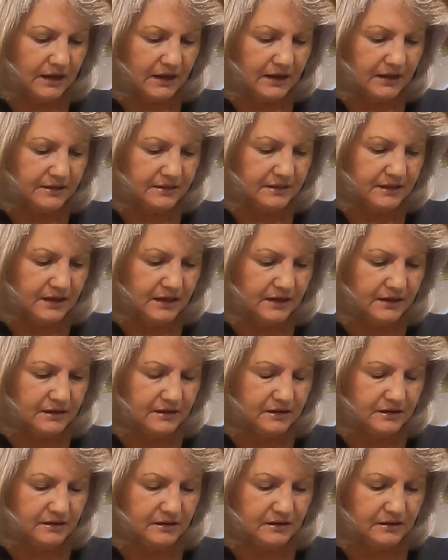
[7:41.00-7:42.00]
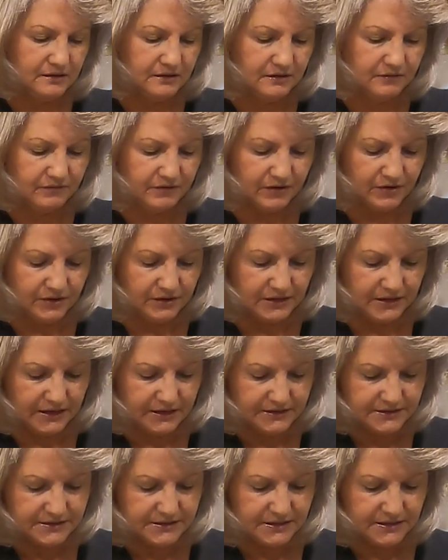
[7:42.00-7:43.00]
And then the very
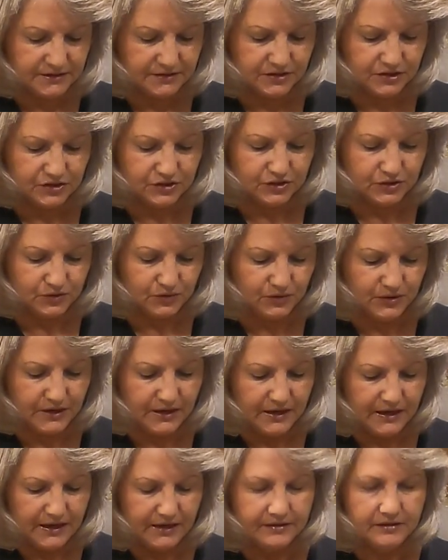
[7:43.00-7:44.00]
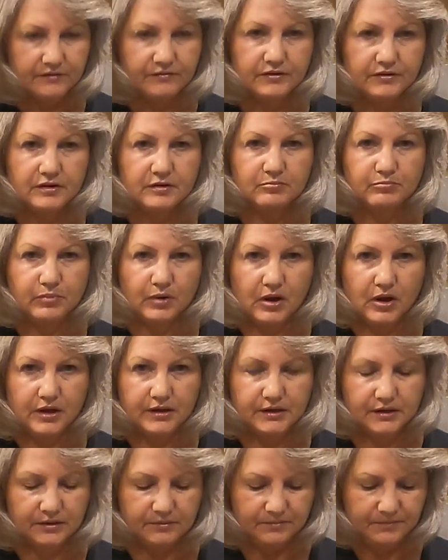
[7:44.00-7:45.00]
next thing to do, at the very
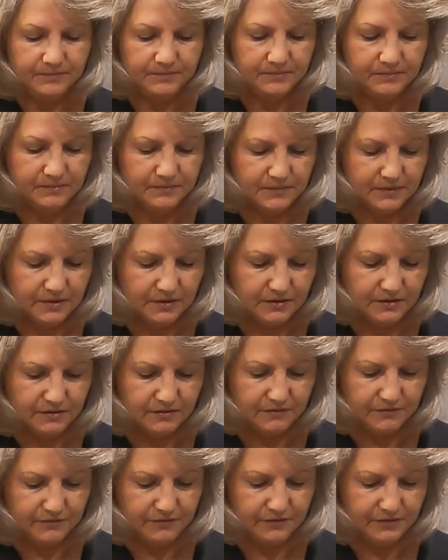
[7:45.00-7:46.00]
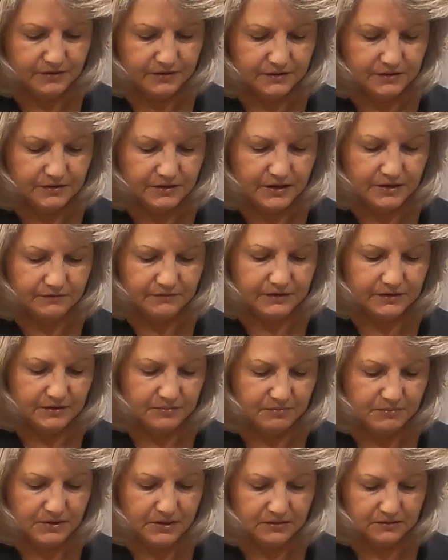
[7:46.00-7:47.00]
bottom of, kind of in the
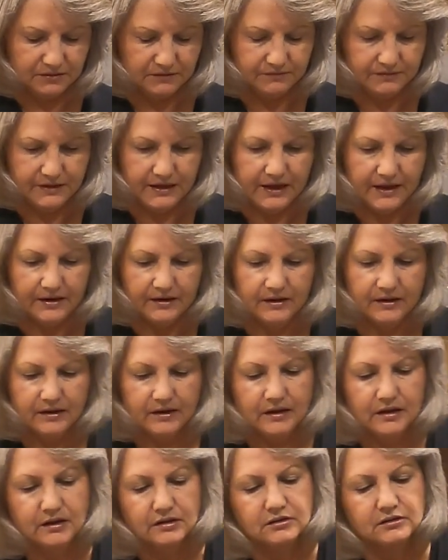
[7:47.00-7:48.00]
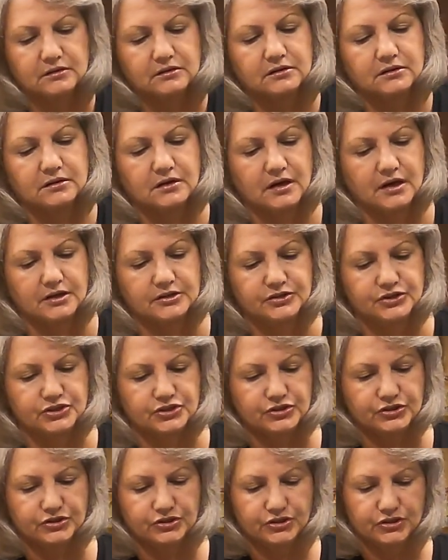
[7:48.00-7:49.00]
middle of that
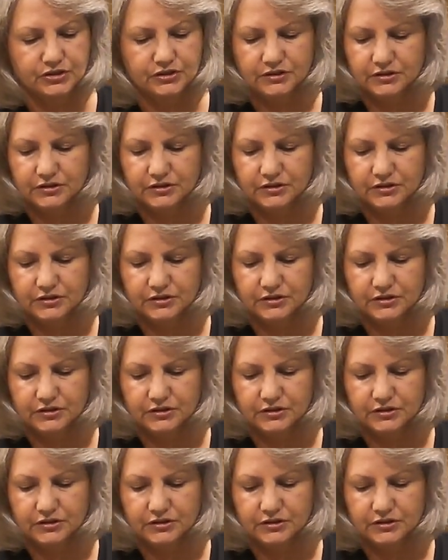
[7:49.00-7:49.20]
under